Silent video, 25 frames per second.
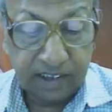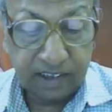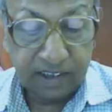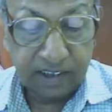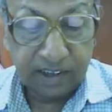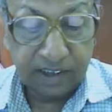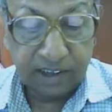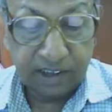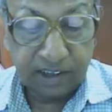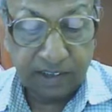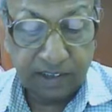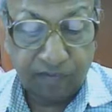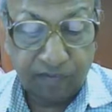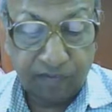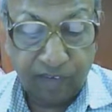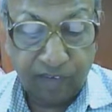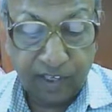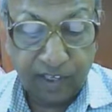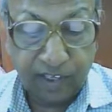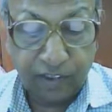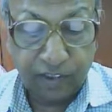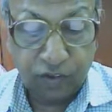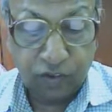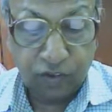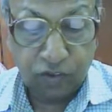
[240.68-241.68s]
its
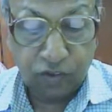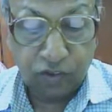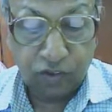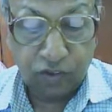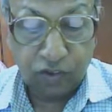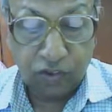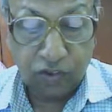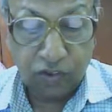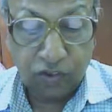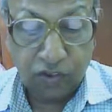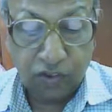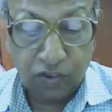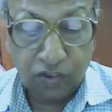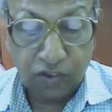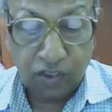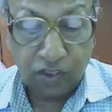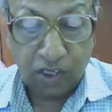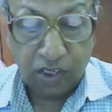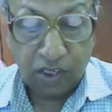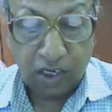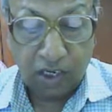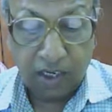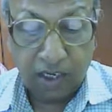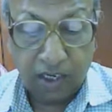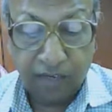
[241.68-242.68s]
effects are
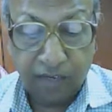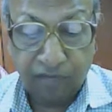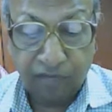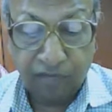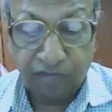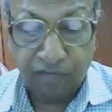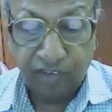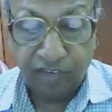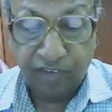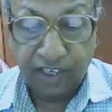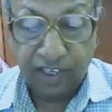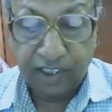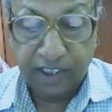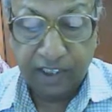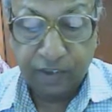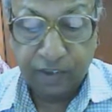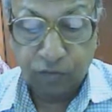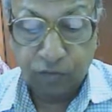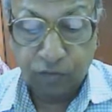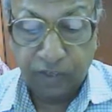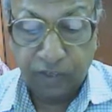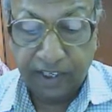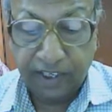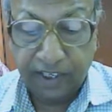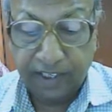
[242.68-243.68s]
felt
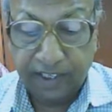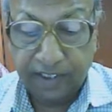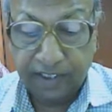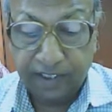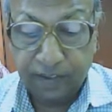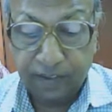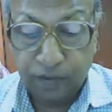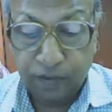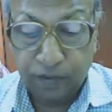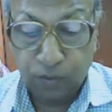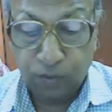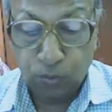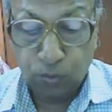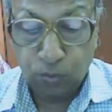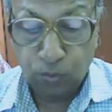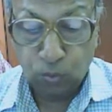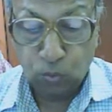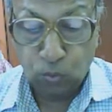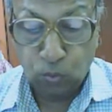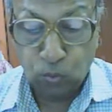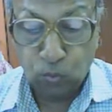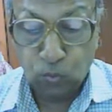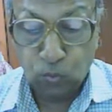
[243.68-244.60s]
today too.